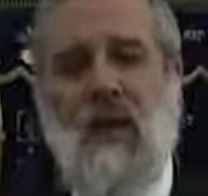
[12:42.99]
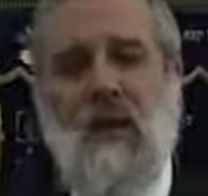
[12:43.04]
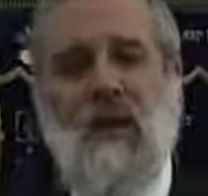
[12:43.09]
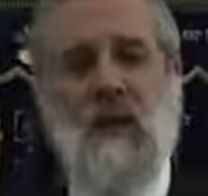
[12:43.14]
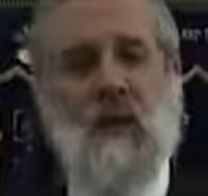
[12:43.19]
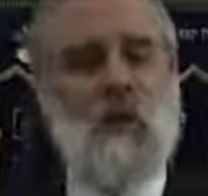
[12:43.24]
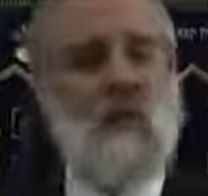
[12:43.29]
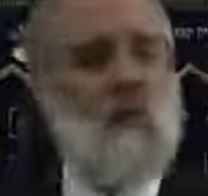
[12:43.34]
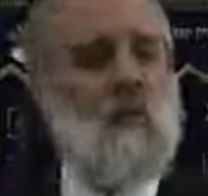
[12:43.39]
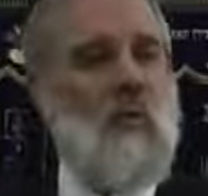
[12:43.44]

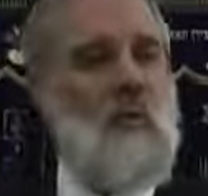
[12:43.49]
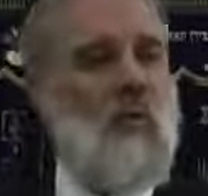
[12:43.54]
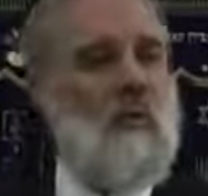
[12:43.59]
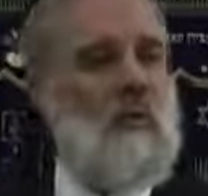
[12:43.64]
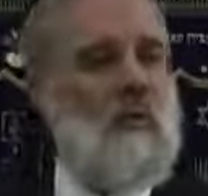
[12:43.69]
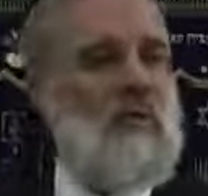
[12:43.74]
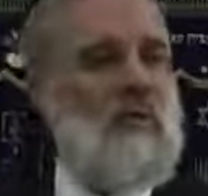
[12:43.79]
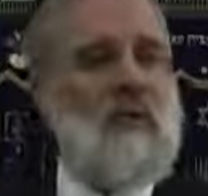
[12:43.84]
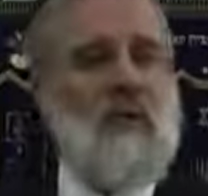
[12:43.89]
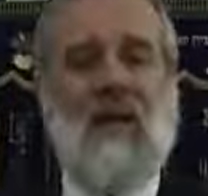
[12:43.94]
Azut really
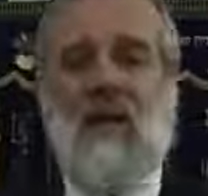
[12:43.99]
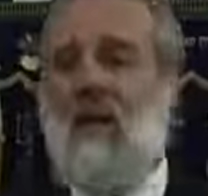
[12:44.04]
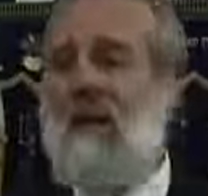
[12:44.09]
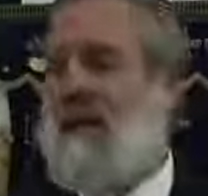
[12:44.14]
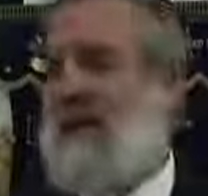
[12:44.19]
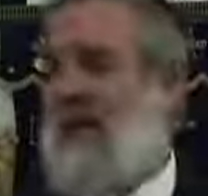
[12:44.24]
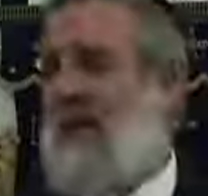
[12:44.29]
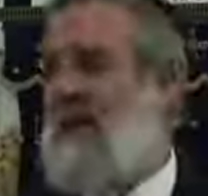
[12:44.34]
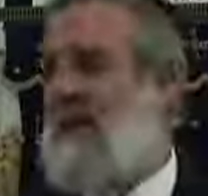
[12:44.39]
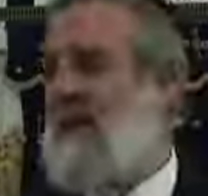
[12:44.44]
means
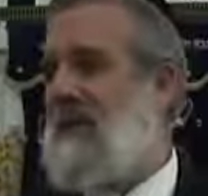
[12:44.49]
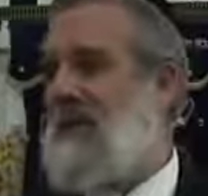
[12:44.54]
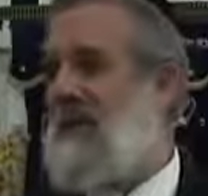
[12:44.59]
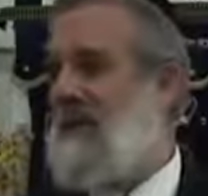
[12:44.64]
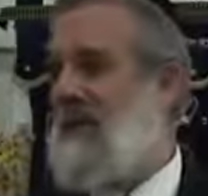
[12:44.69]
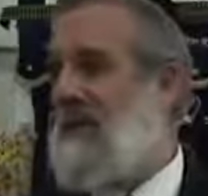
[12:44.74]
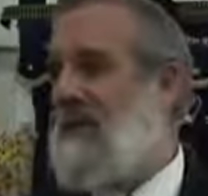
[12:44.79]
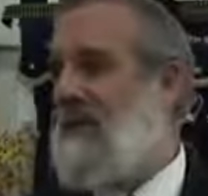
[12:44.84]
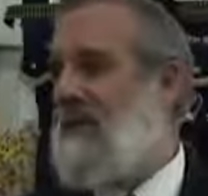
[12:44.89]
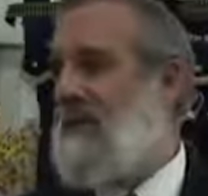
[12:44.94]

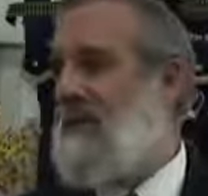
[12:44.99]
audacity.